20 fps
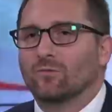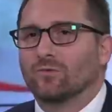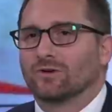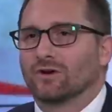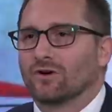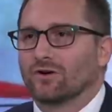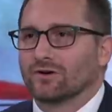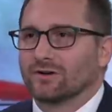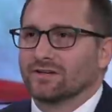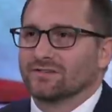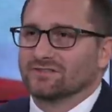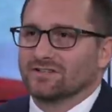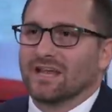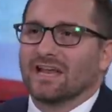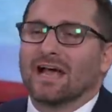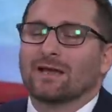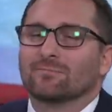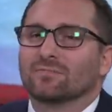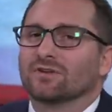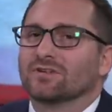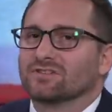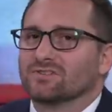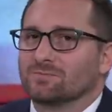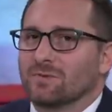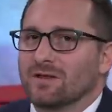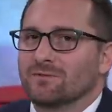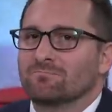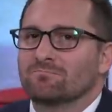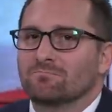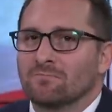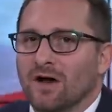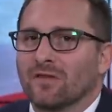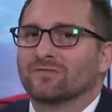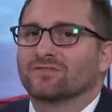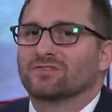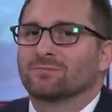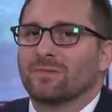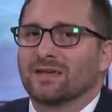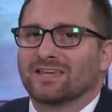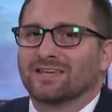would hurt us, and I'm gonna spend
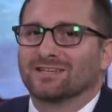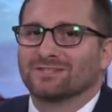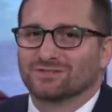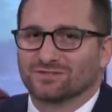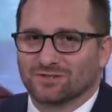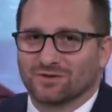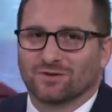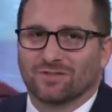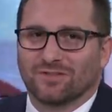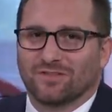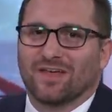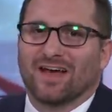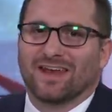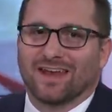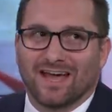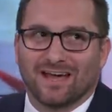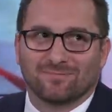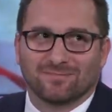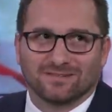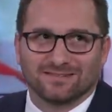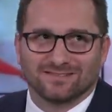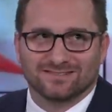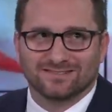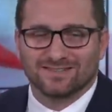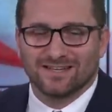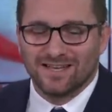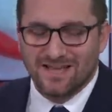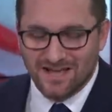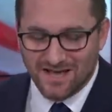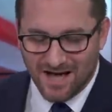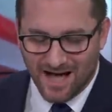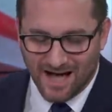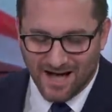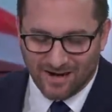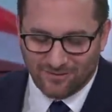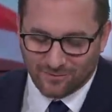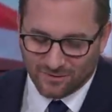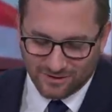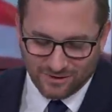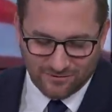months making sure that that happens.
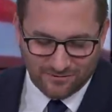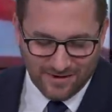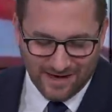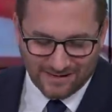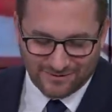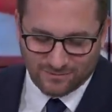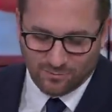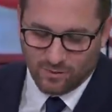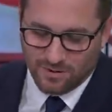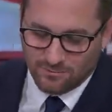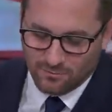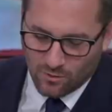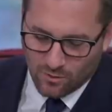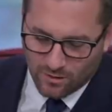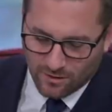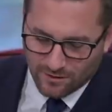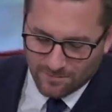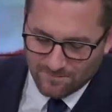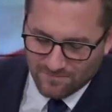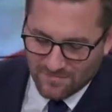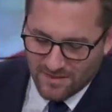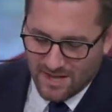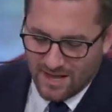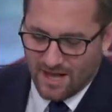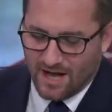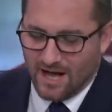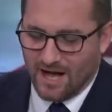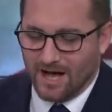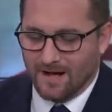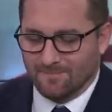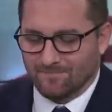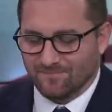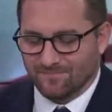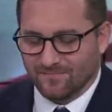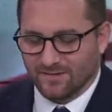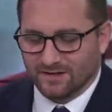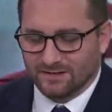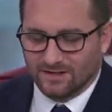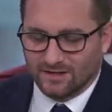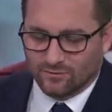Really fast, one more.
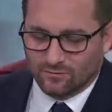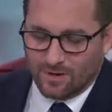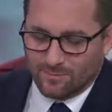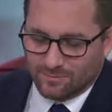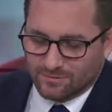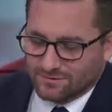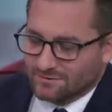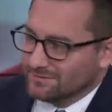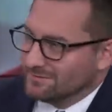What happened to